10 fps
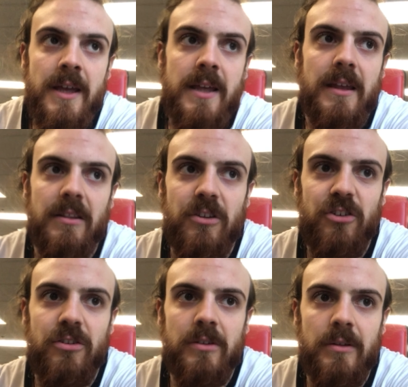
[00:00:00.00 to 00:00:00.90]

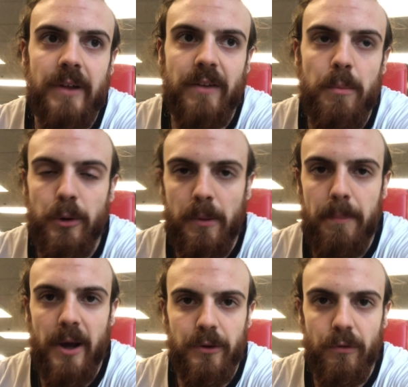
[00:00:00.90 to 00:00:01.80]
condition like the bottom
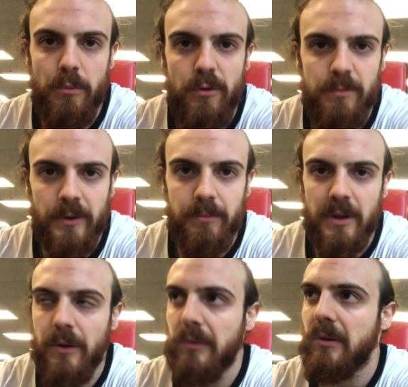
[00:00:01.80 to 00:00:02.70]
part of a movement,
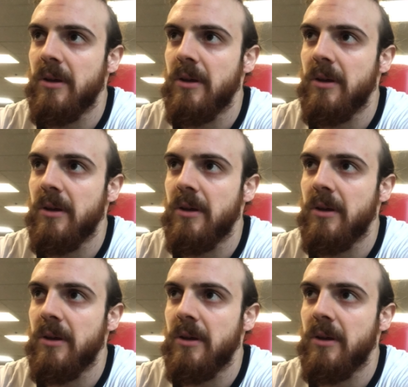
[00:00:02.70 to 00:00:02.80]
because